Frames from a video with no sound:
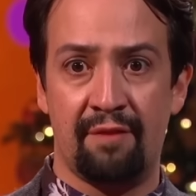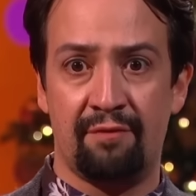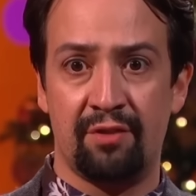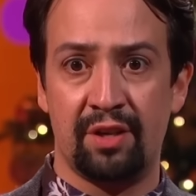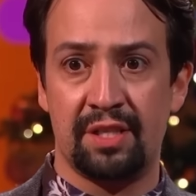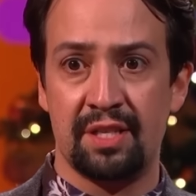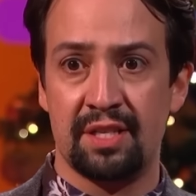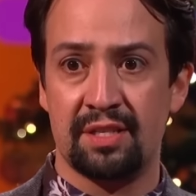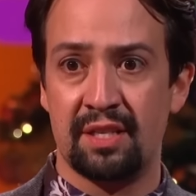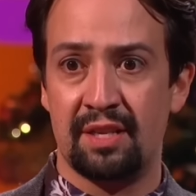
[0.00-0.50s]

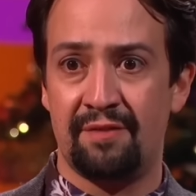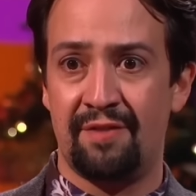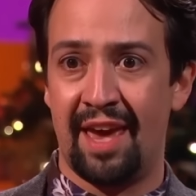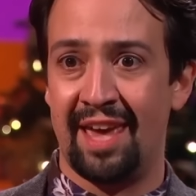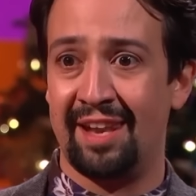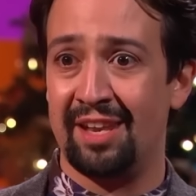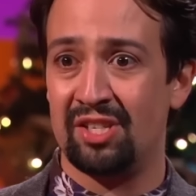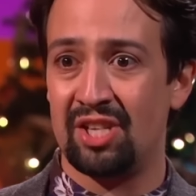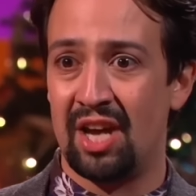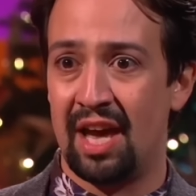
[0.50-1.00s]
every
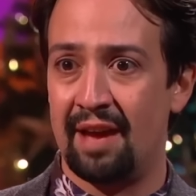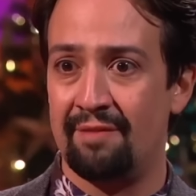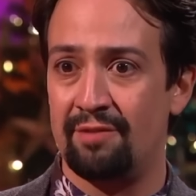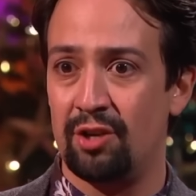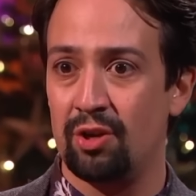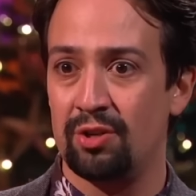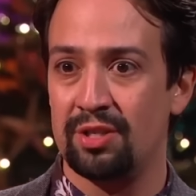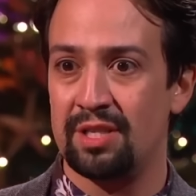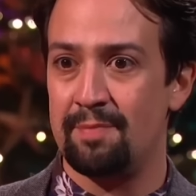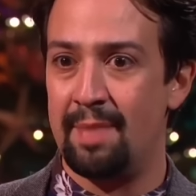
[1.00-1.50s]
disadvantage I've
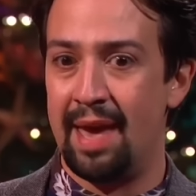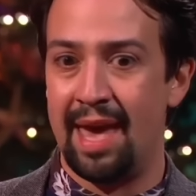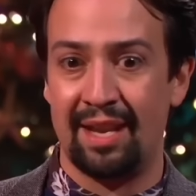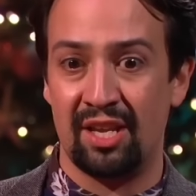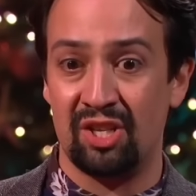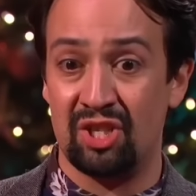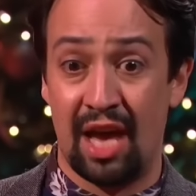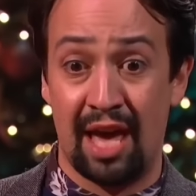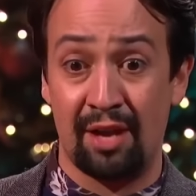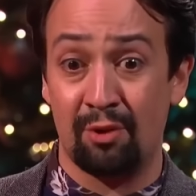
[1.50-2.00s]
learned to
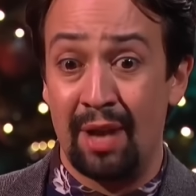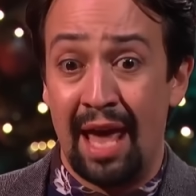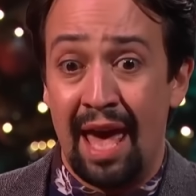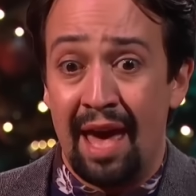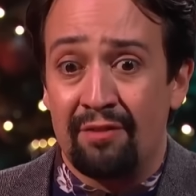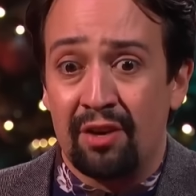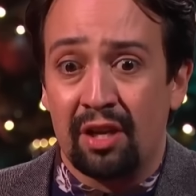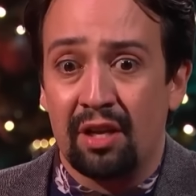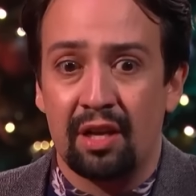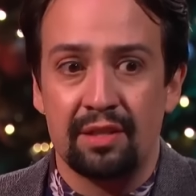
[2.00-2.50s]
manage. I don't
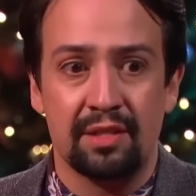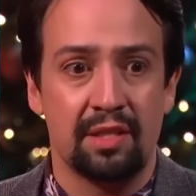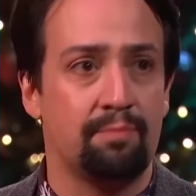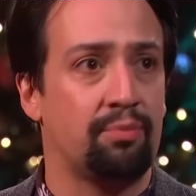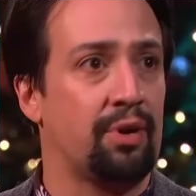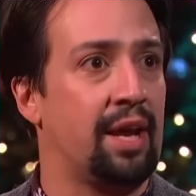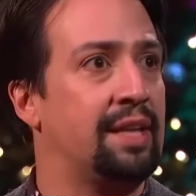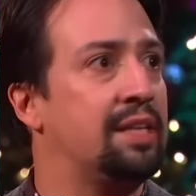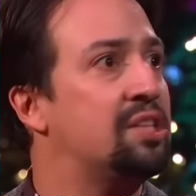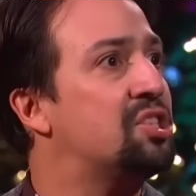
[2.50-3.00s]
have a gun to
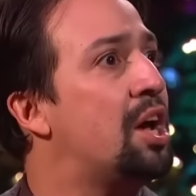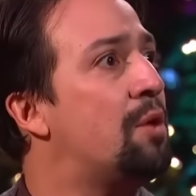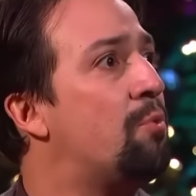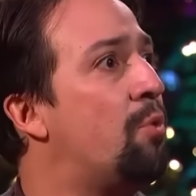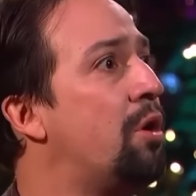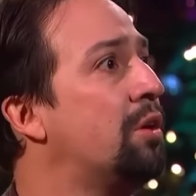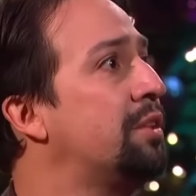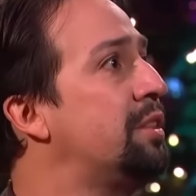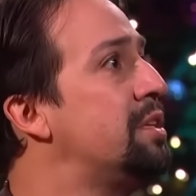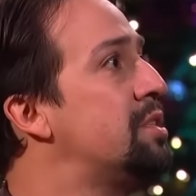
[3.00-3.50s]
brandish. I
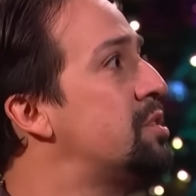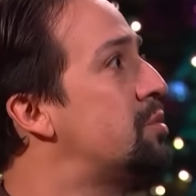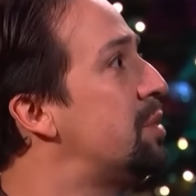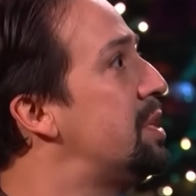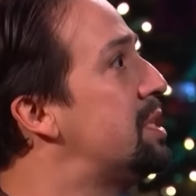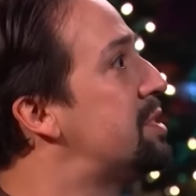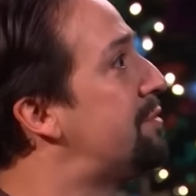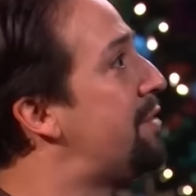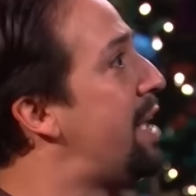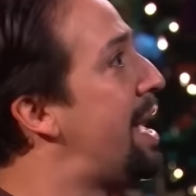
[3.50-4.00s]
walk these
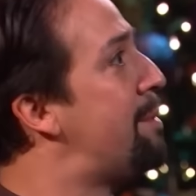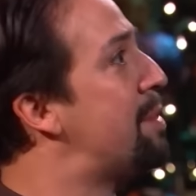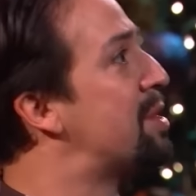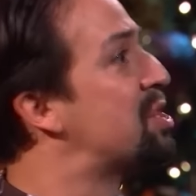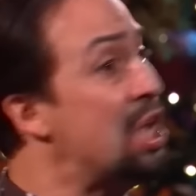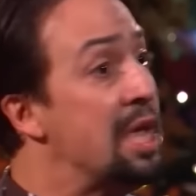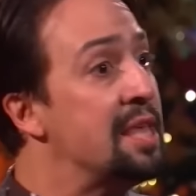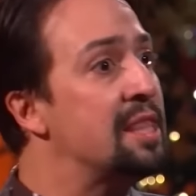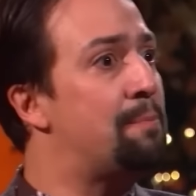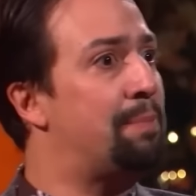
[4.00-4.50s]
streets
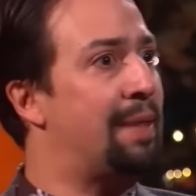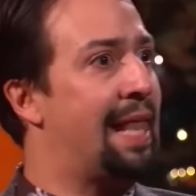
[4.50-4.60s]
famished. The